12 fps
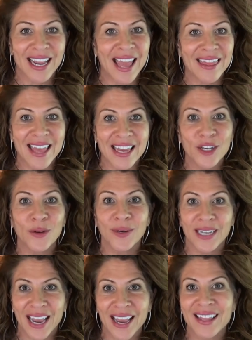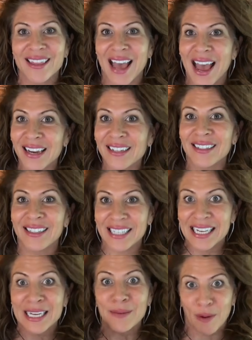And then you get that
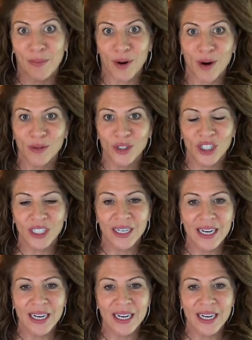team approach.